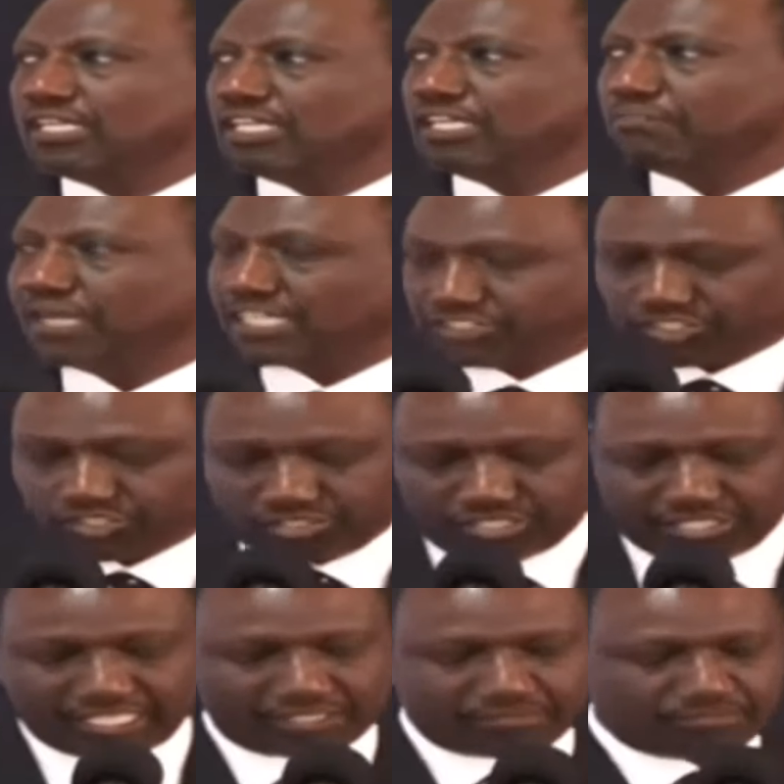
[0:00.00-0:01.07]
he
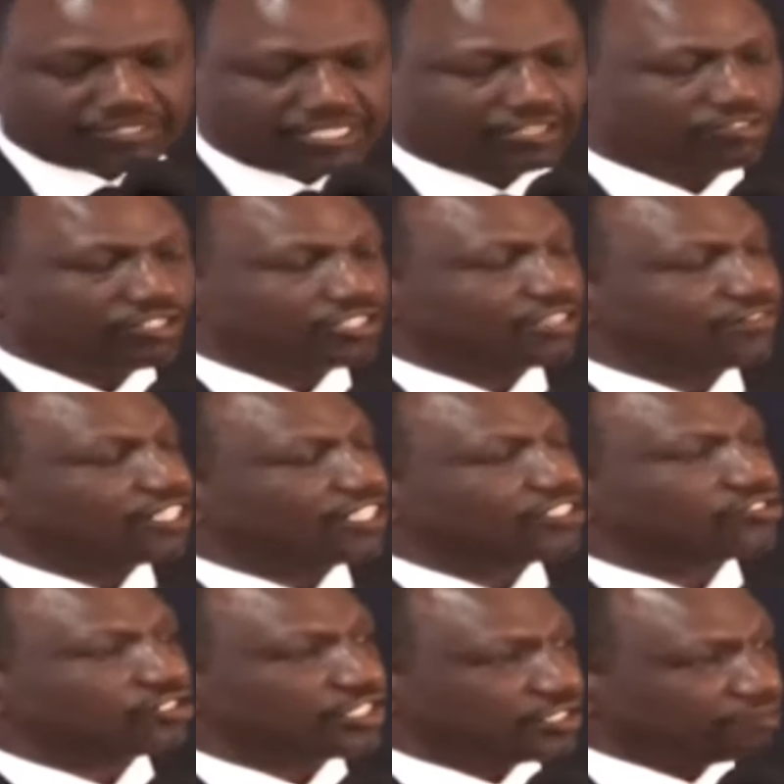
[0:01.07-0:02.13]
mentioned that Mzee was a
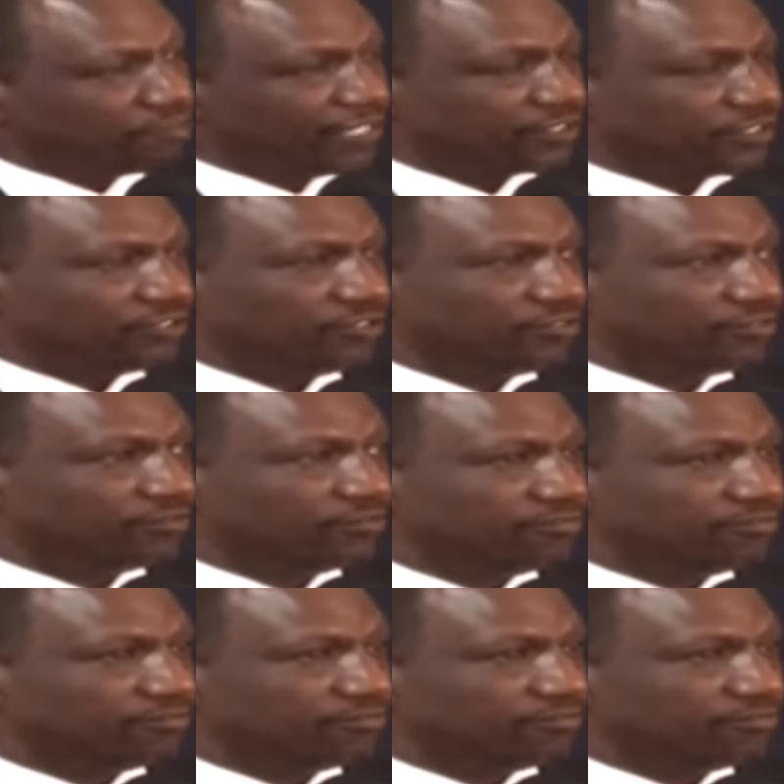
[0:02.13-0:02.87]
very strict person.